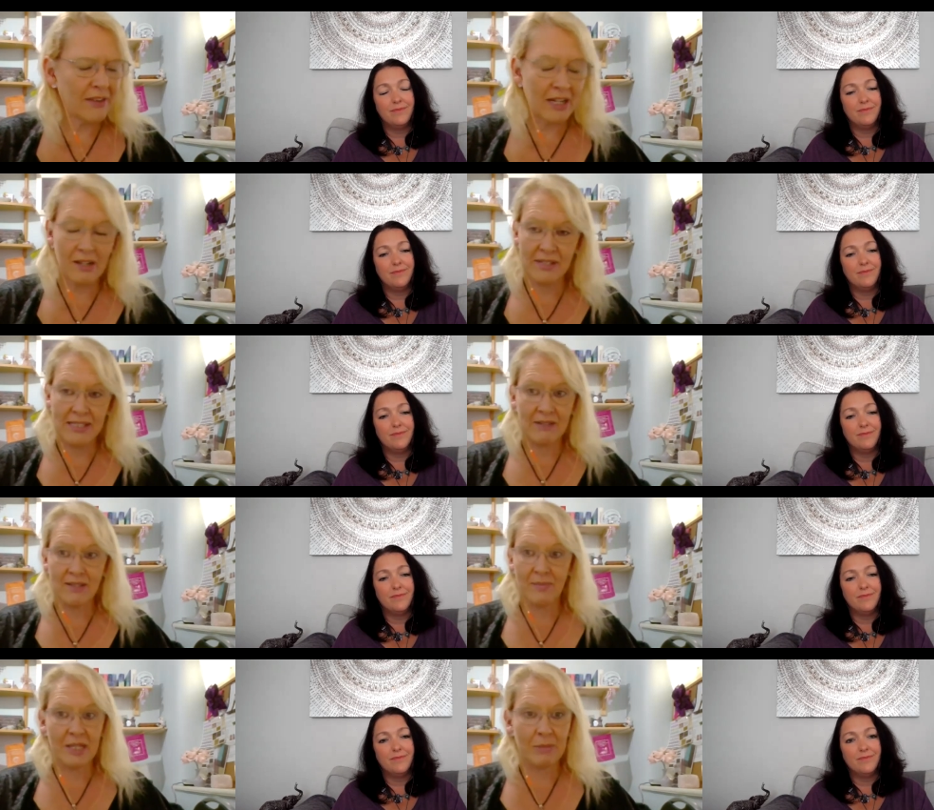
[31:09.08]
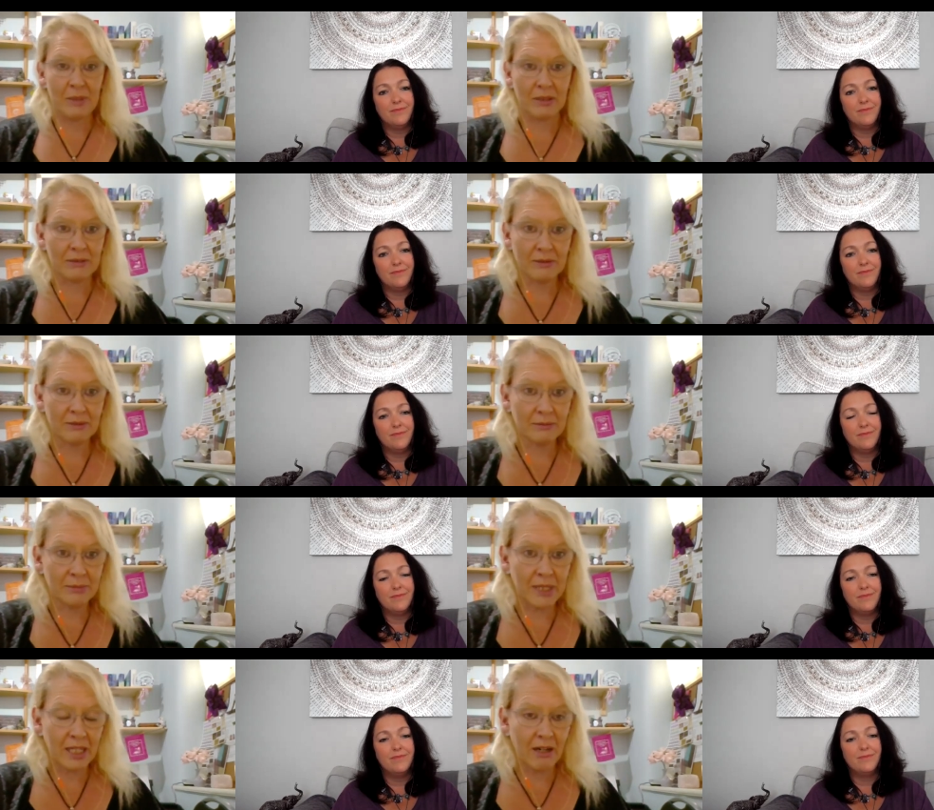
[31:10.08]
Speaker 1: Th- I know there's loads of people,
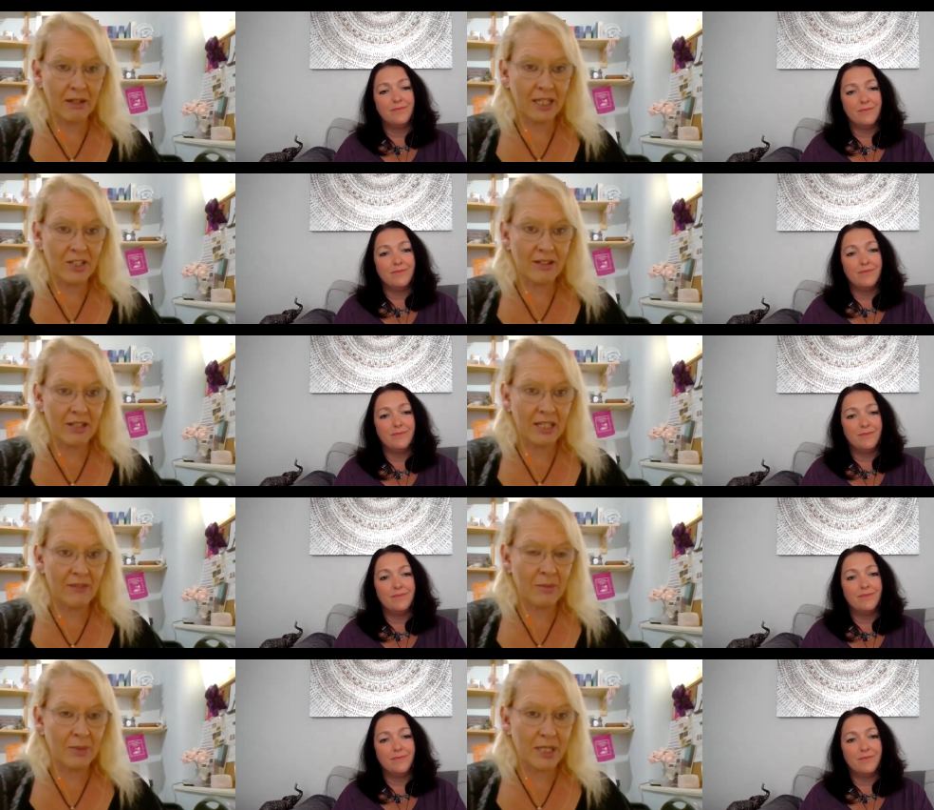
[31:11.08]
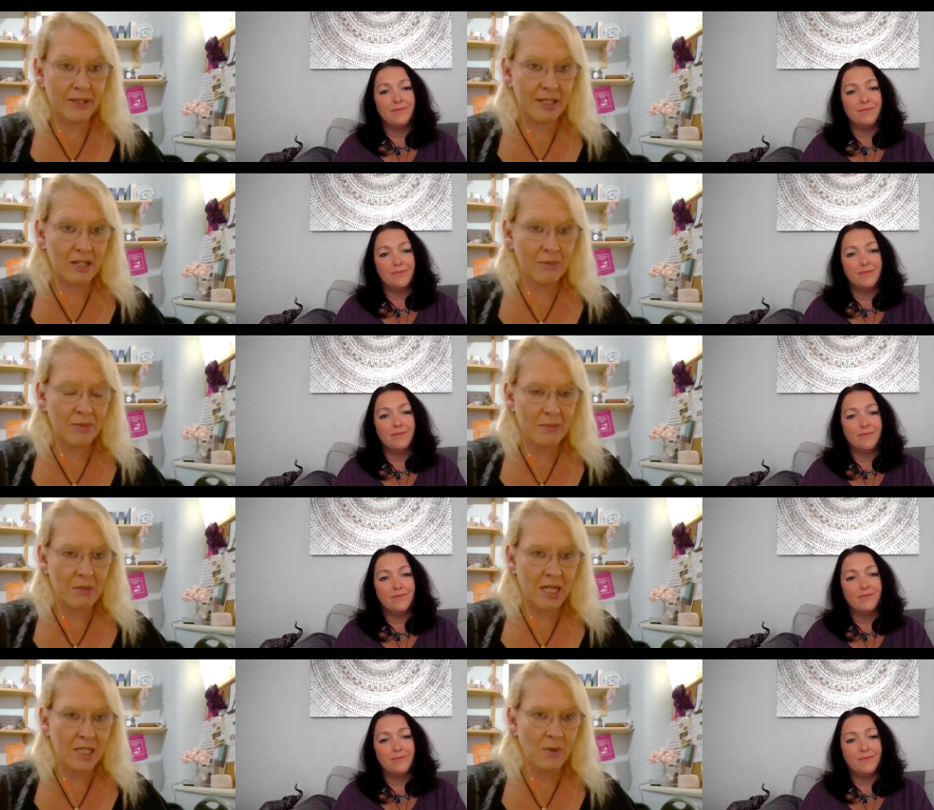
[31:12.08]
but I mm. can't actually think of anybody else that comes to
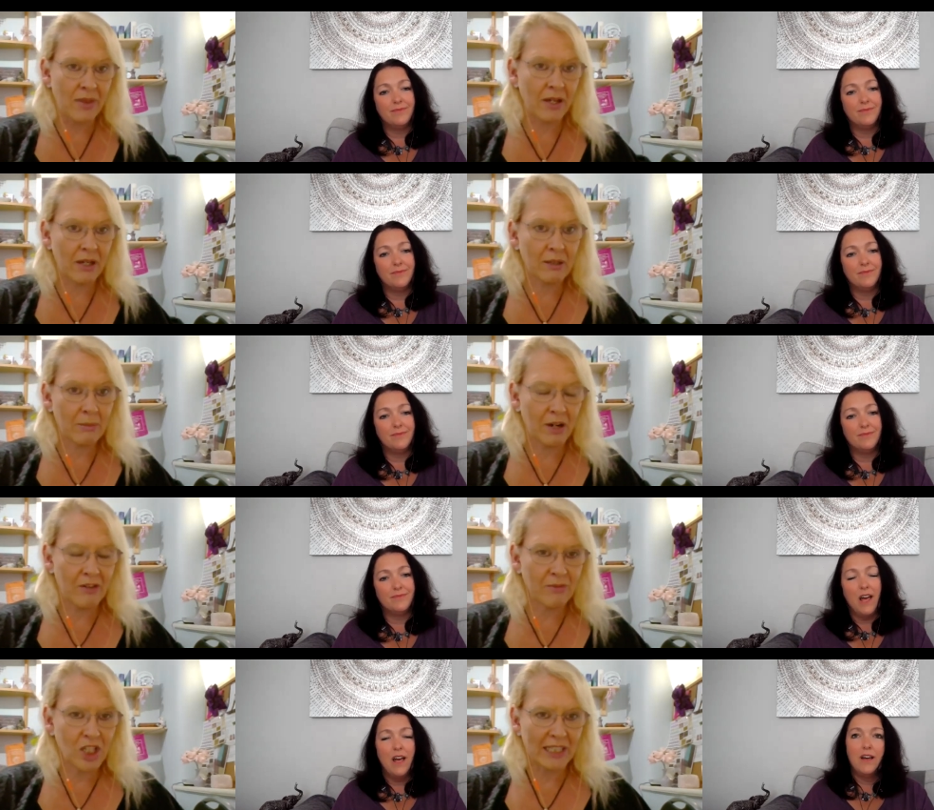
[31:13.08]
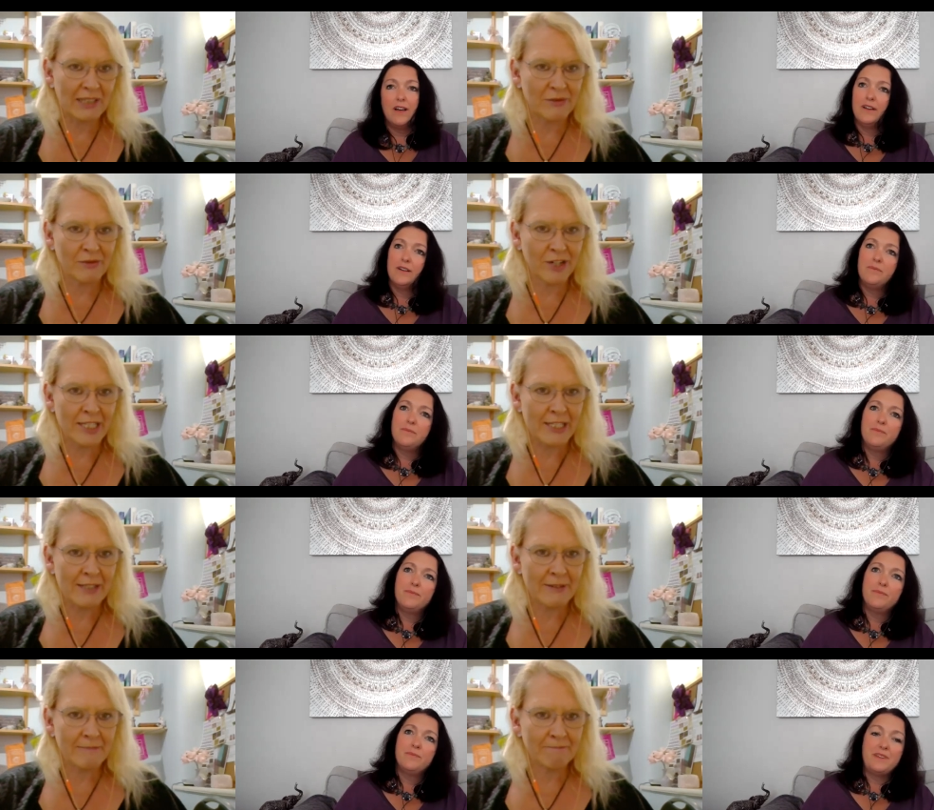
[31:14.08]
mind with that, apart from Chandler and friends.
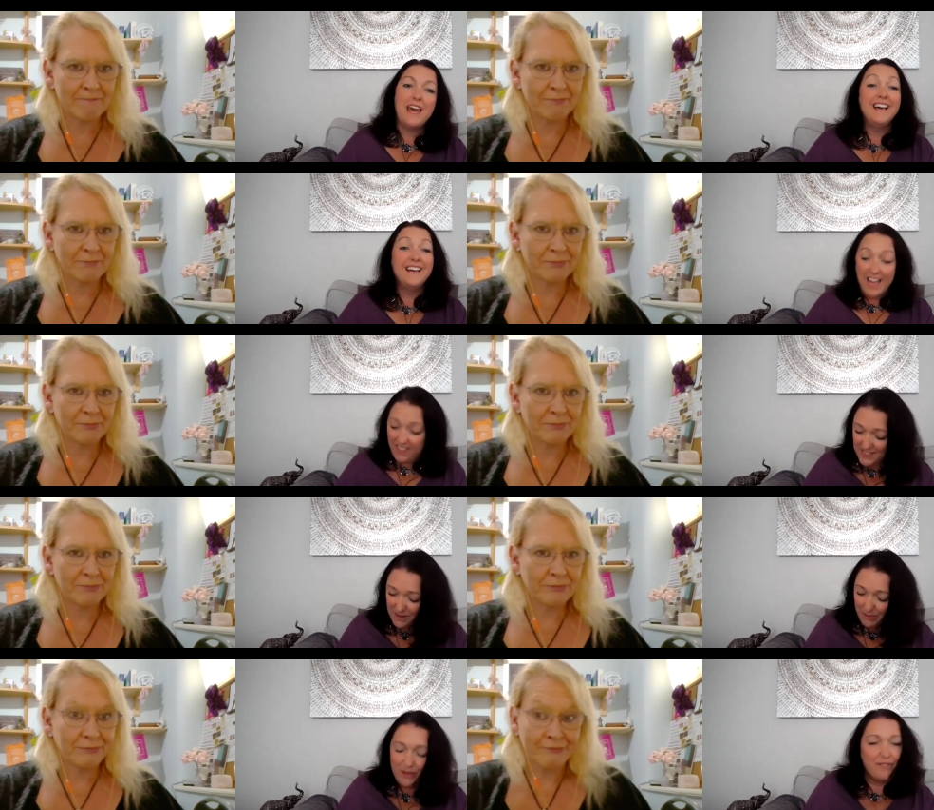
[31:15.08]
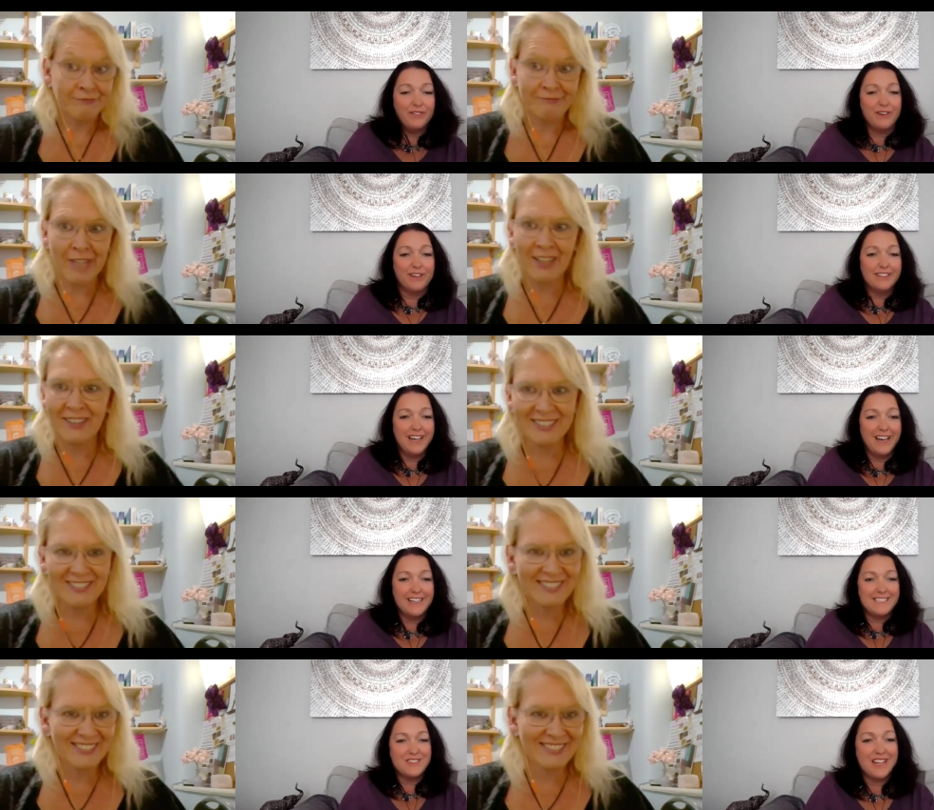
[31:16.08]
Speaker 2: Yeah, and that's a beautiful uh,
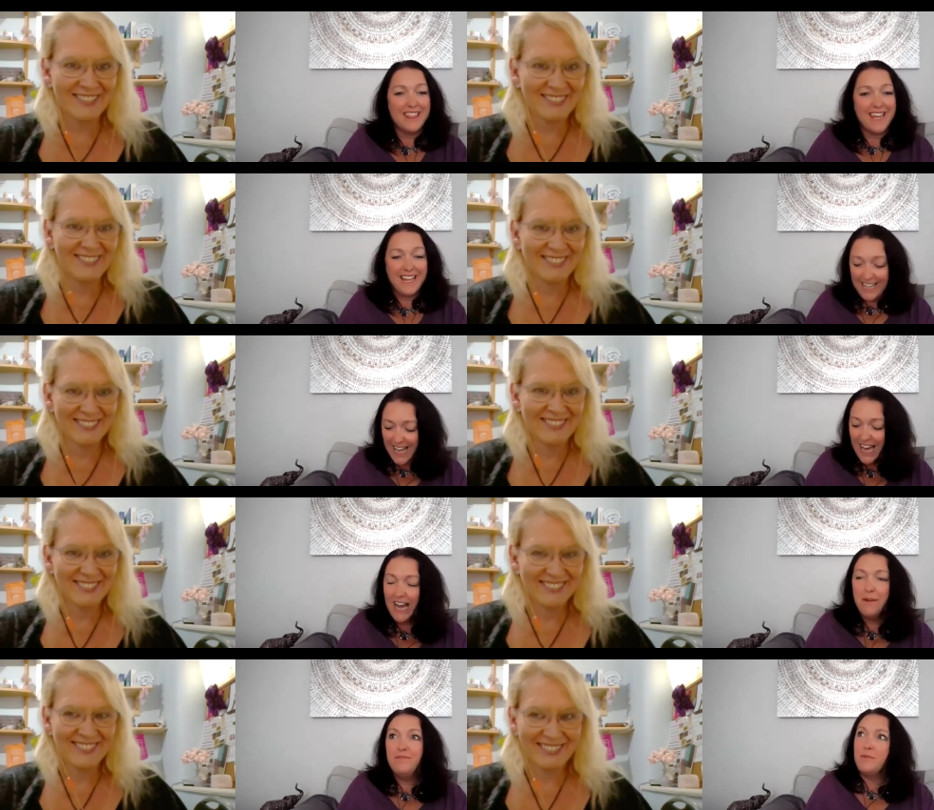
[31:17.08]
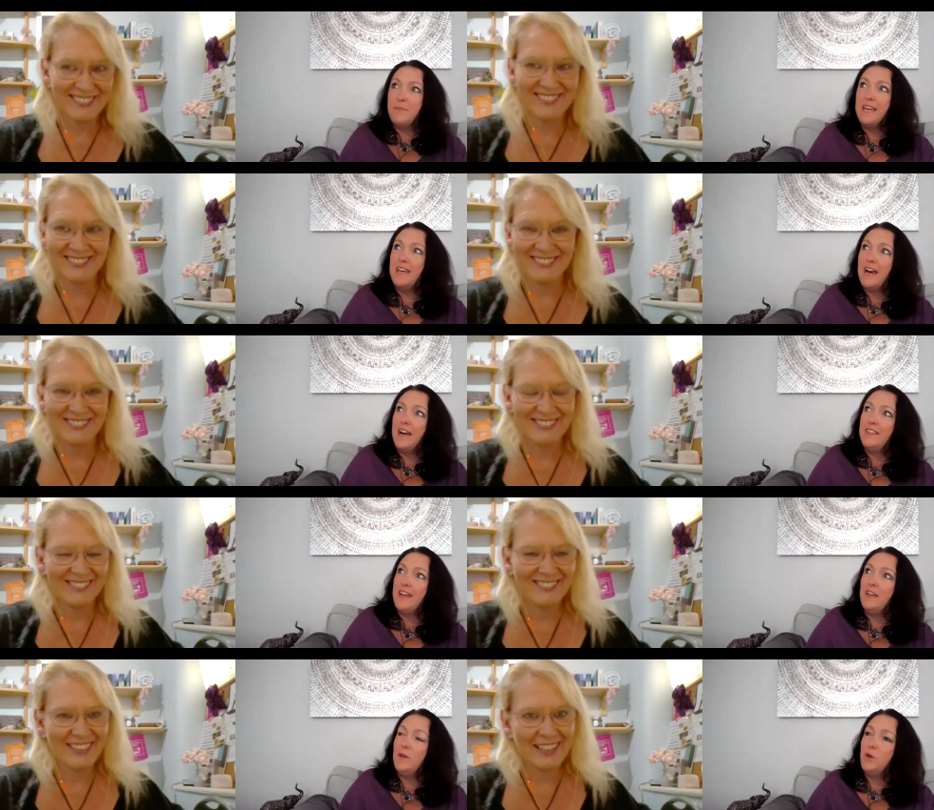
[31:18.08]
exhibition, I think. Um, for me, I
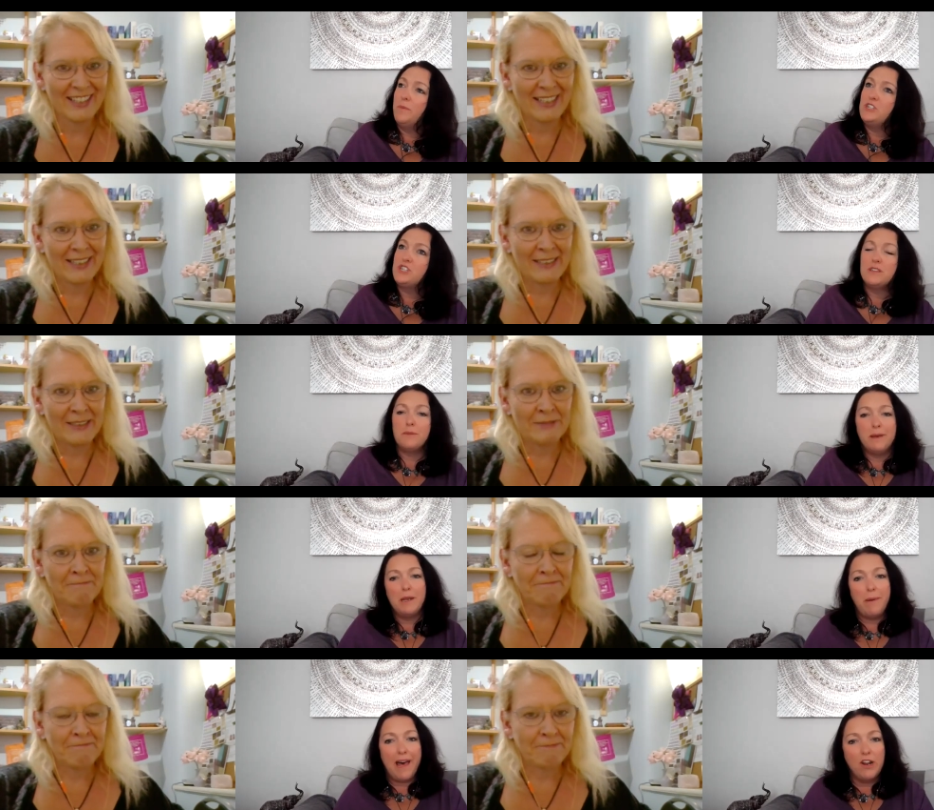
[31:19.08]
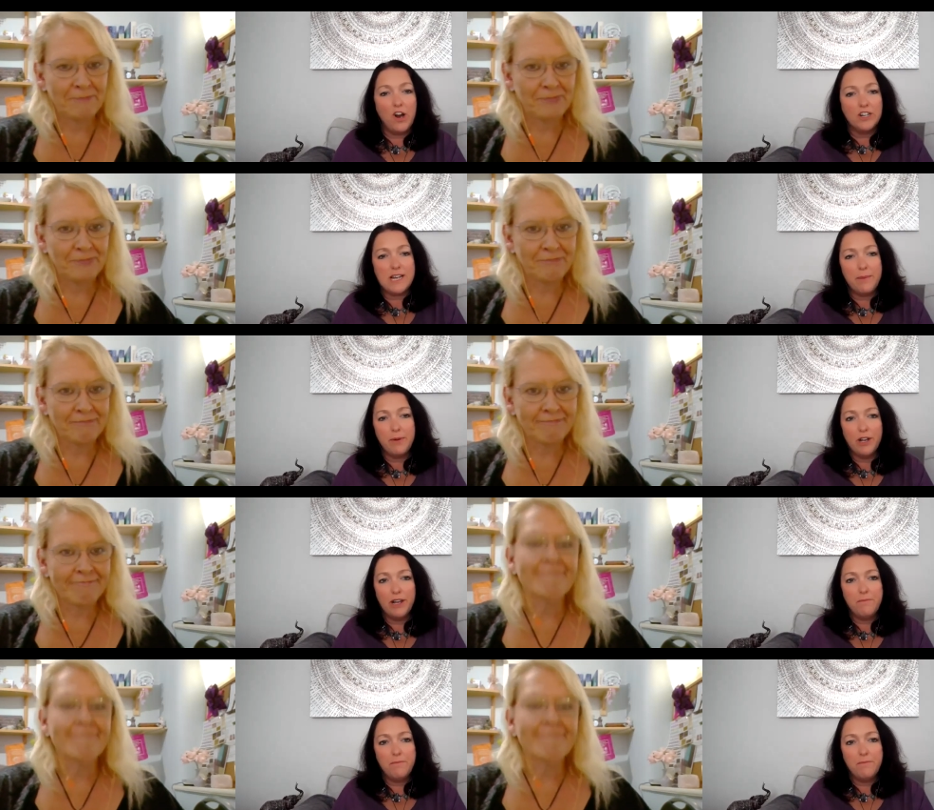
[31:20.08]
think you mentioned the Peter Pan archetype earlier,